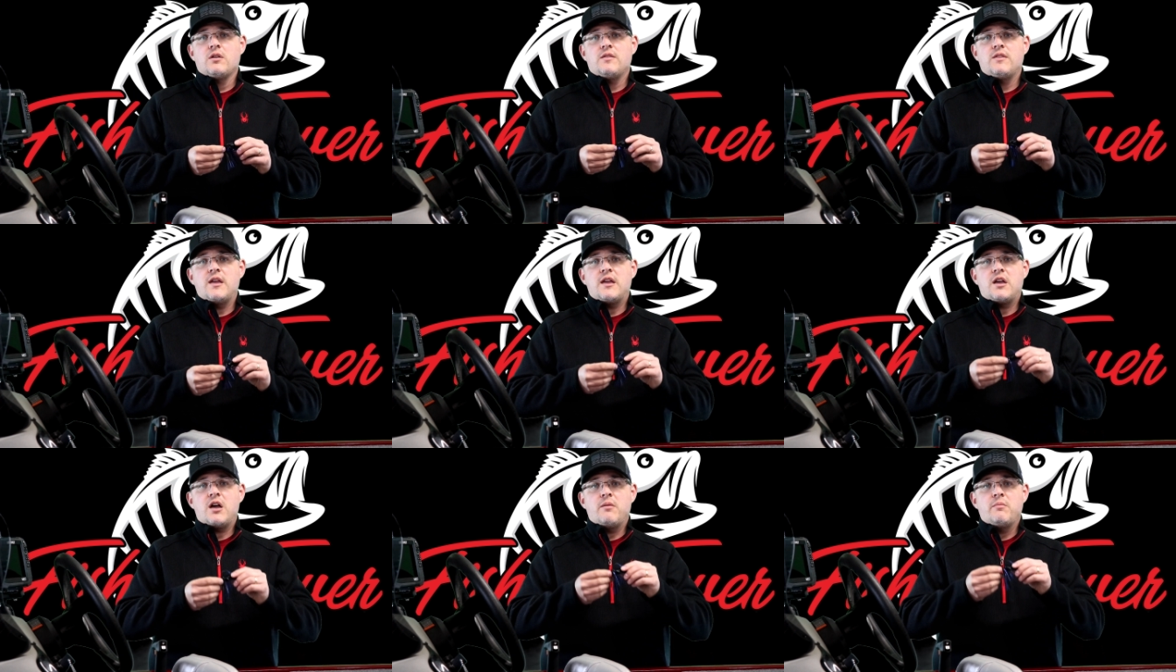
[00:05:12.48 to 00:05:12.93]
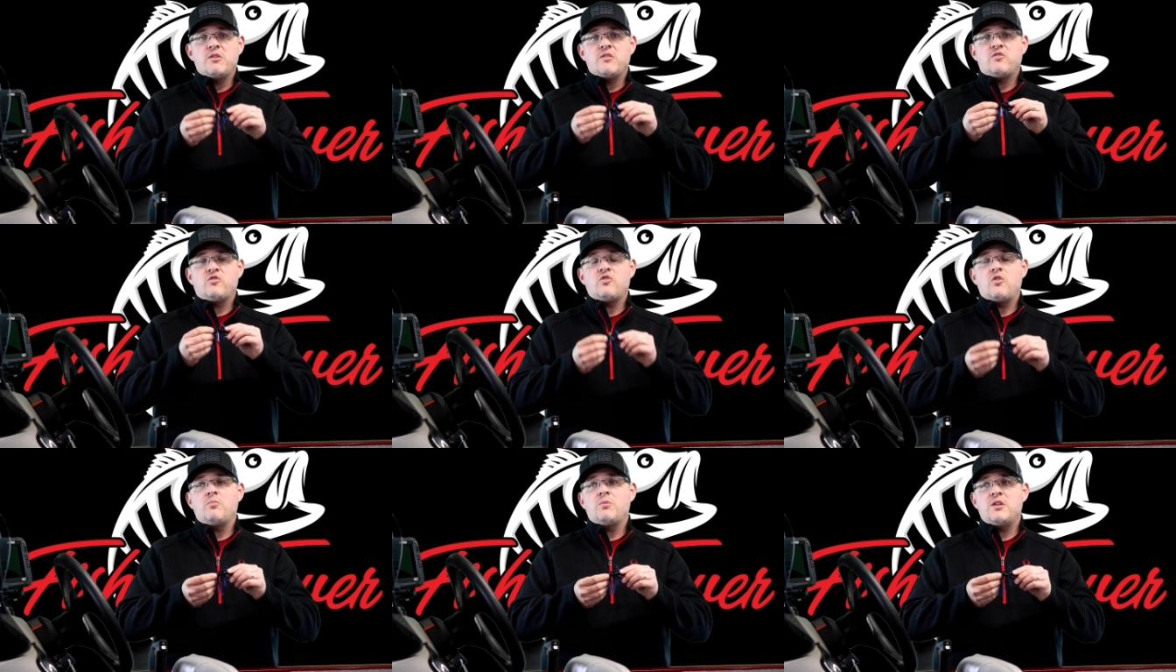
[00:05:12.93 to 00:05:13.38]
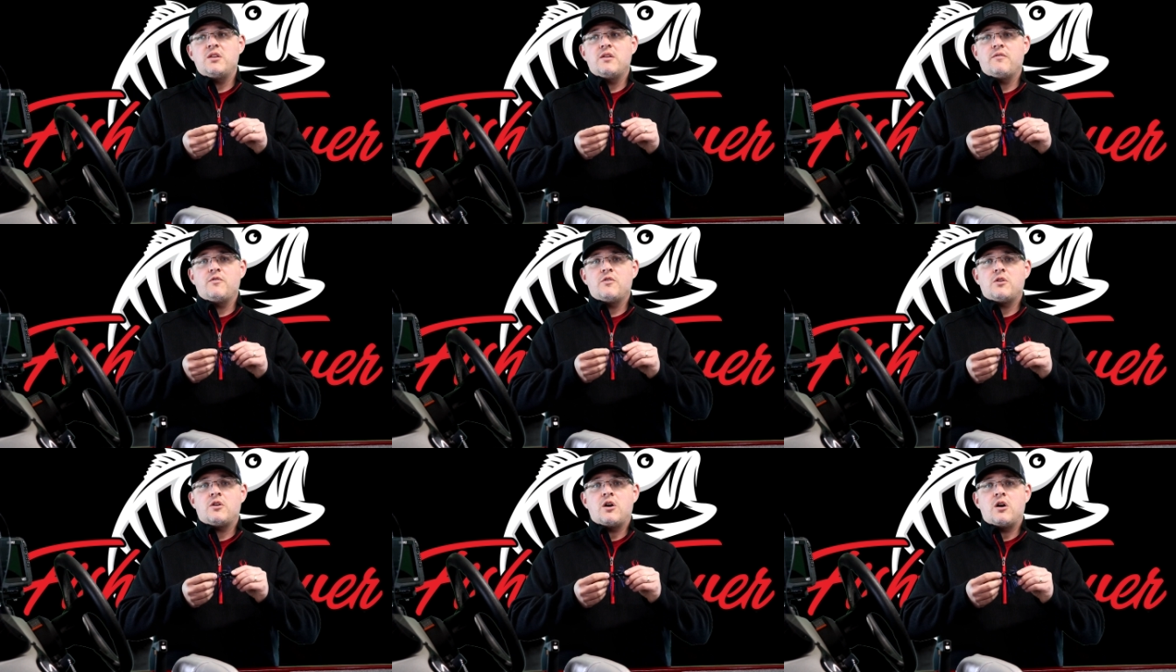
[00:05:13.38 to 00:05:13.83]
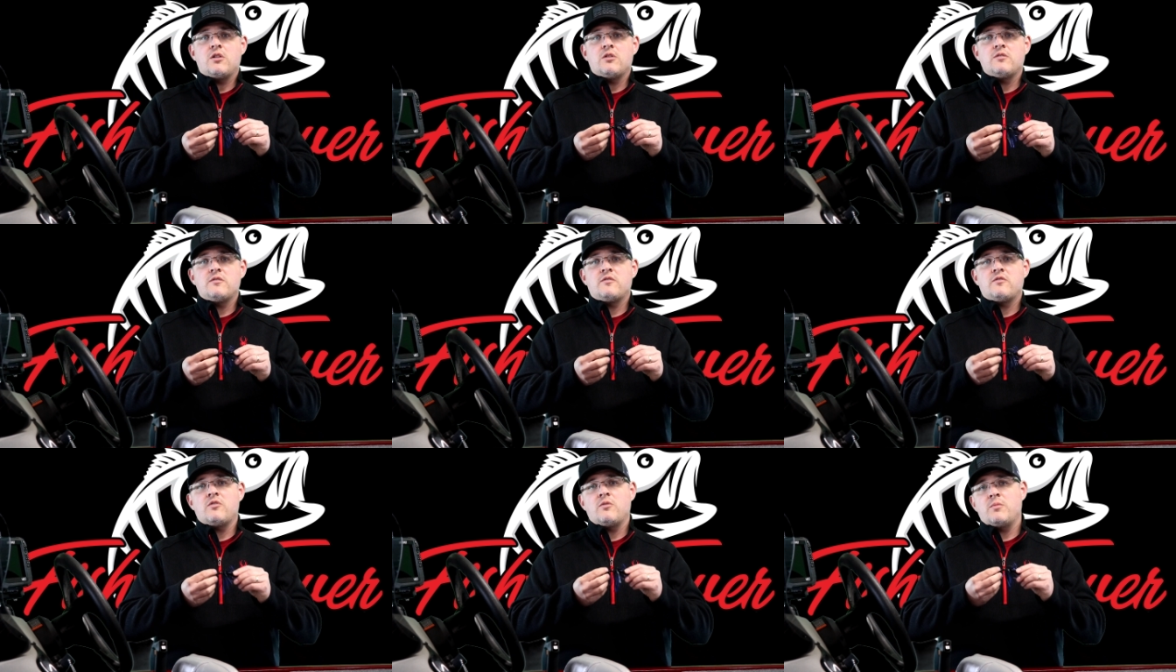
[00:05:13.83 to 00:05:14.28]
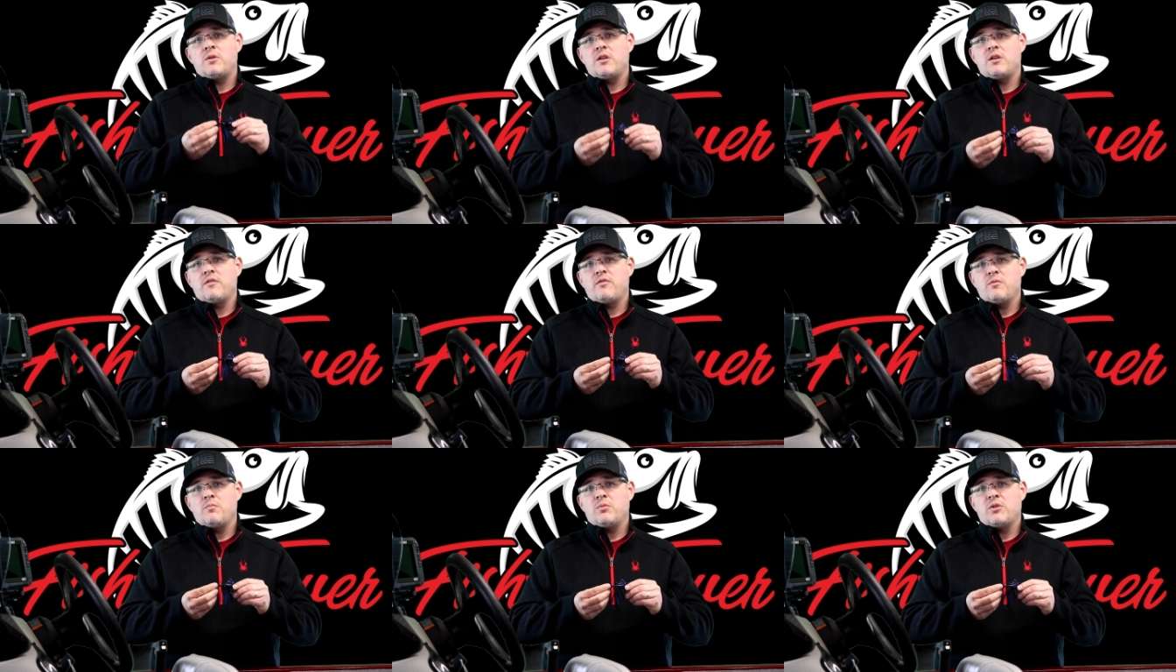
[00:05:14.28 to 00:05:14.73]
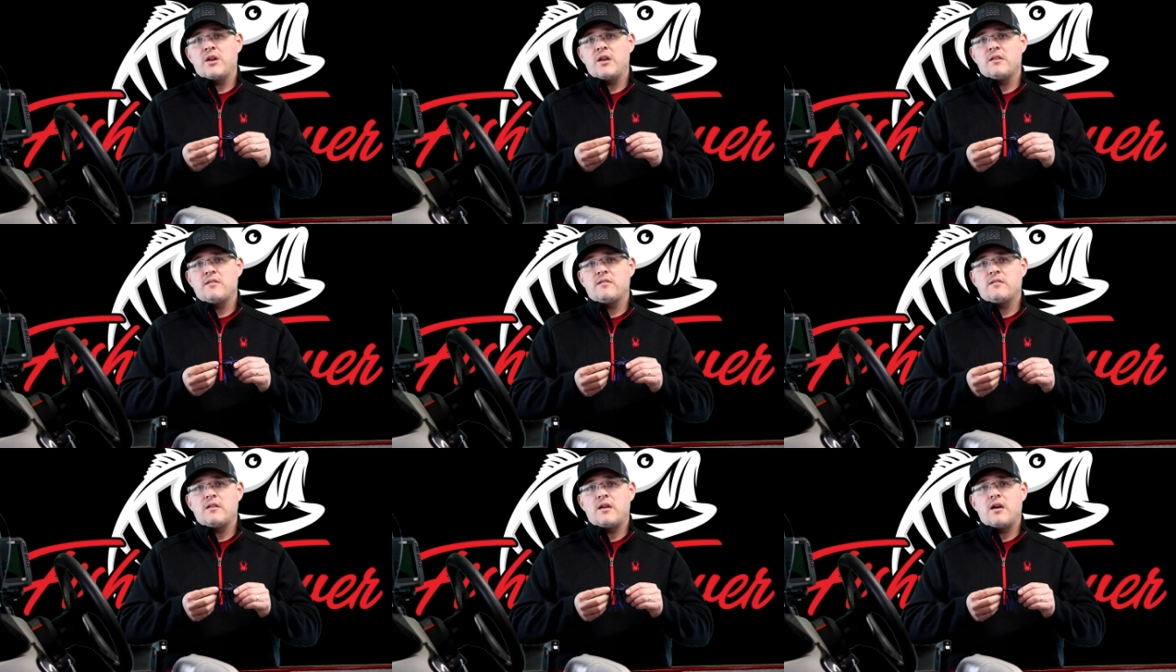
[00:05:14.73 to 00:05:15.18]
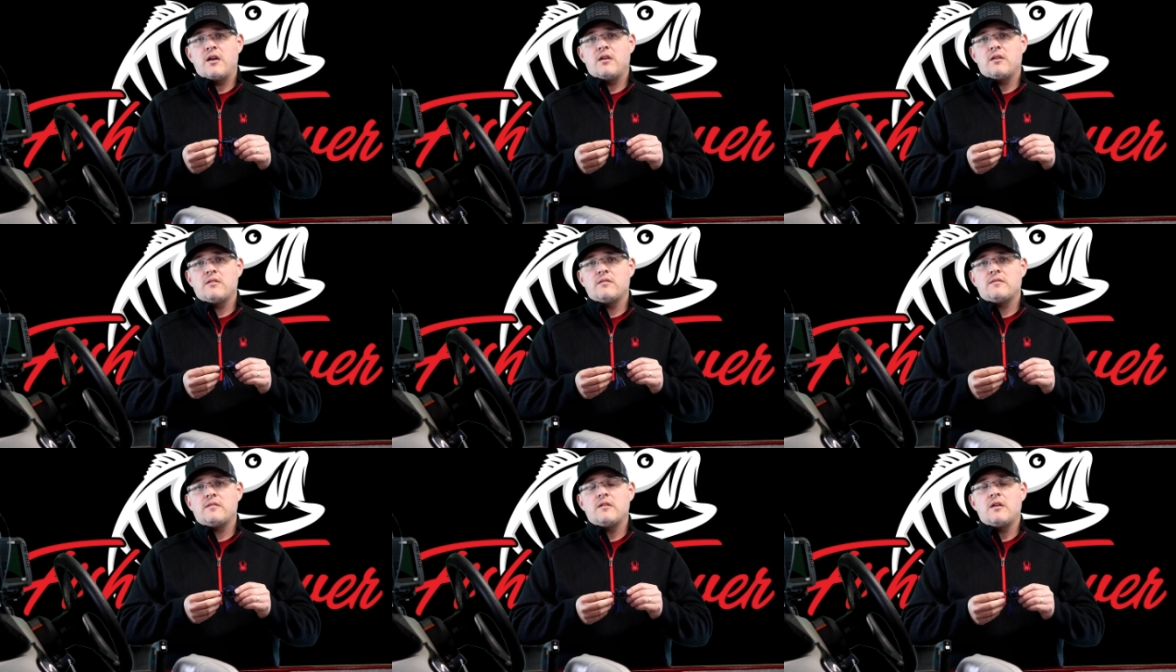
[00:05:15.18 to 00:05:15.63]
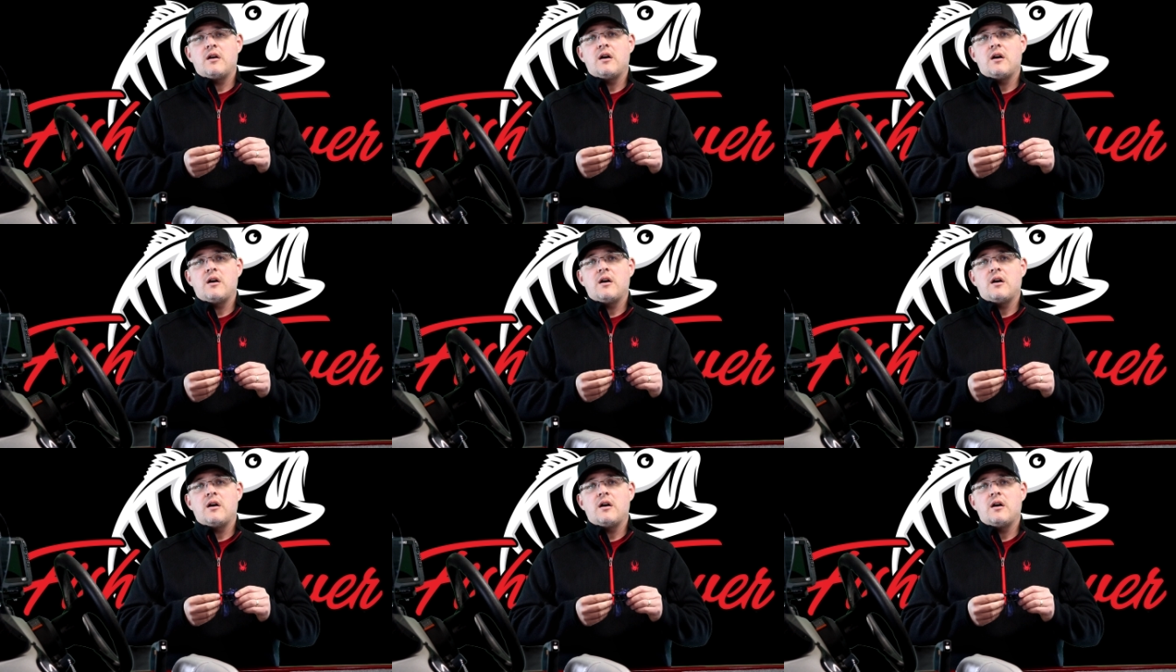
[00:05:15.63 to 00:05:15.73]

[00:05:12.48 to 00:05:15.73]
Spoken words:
they come in so many different colors, so many different blade styles.